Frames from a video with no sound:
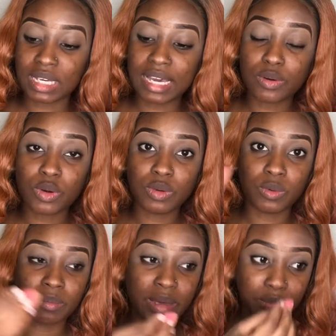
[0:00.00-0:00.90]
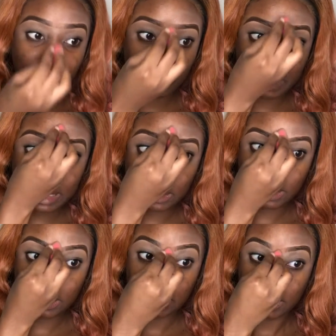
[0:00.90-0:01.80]
I go in with my beauty
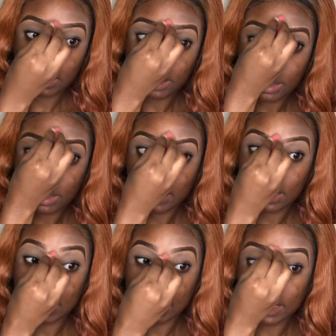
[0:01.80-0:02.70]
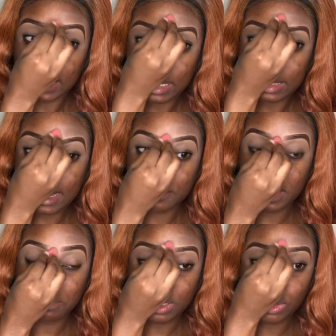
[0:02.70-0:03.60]
blender and then like that
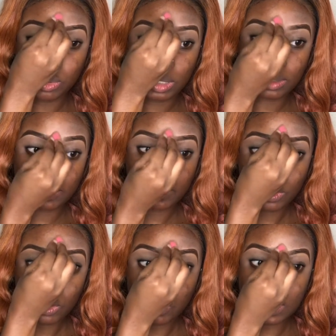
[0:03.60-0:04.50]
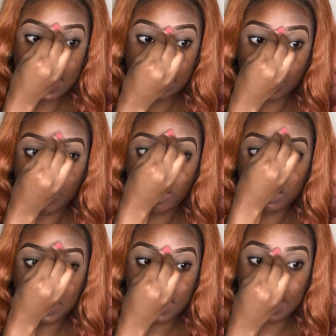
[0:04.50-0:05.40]
in between. So that is a common
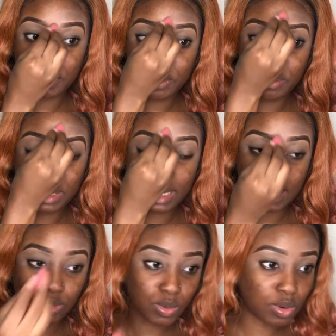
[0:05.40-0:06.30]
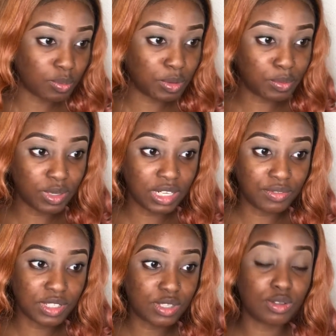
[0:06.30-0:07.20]
mistake that people make as well. People
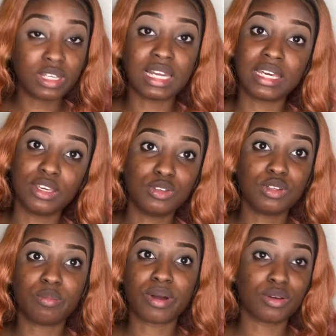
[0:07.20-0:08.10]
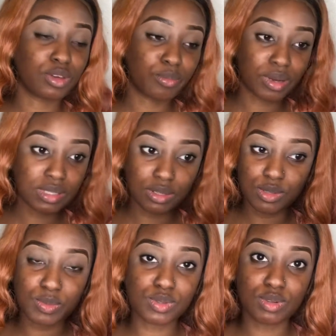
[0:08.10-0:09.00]
leave it looking like a unibrow. Your brows are not
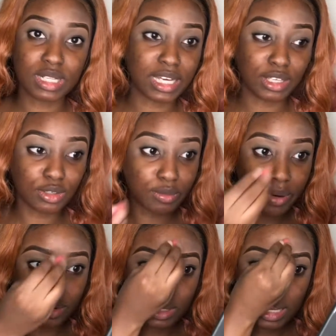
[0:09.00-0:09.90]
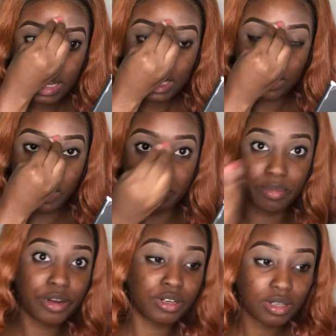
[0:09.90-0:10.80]
supposed to look like a unibrow. It's not a
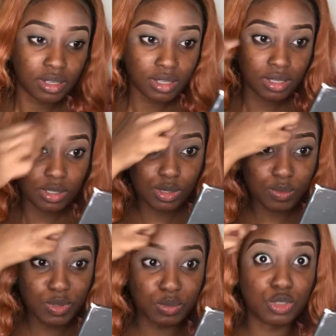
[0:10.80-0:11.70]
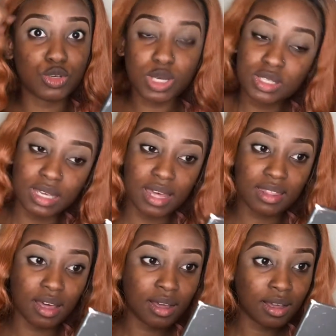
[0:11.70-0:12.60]
bird. It's not supposed to be joined
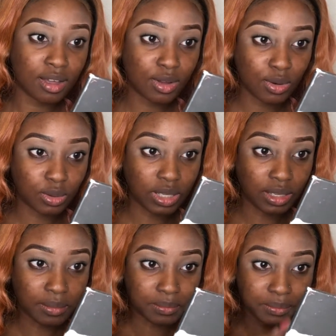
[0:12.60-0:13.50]
together. Okay?